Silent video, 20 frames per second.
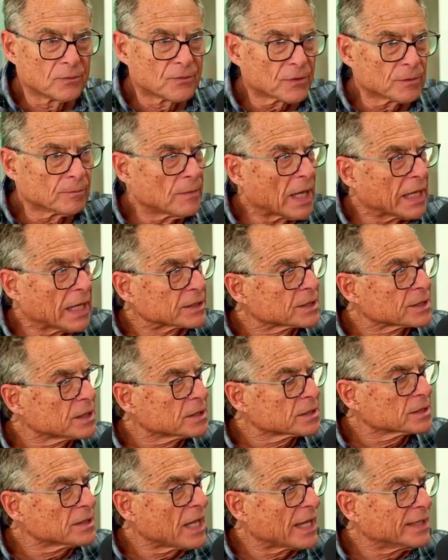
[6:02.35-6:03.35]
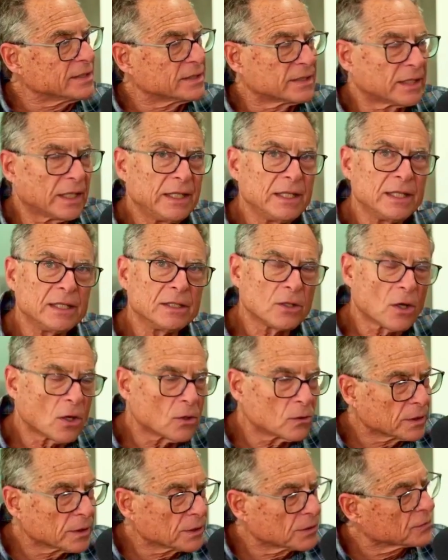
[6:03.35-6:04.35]
from Exodus 19,
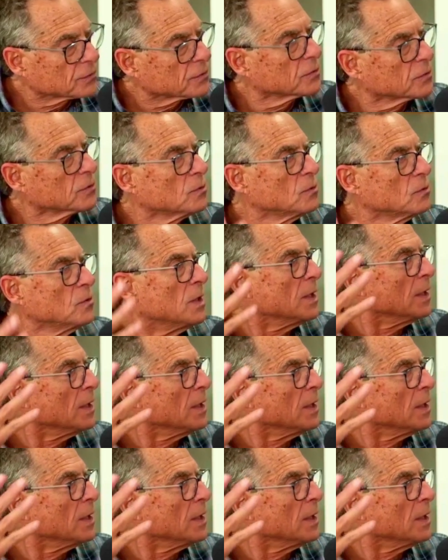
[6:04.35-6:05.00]
going through,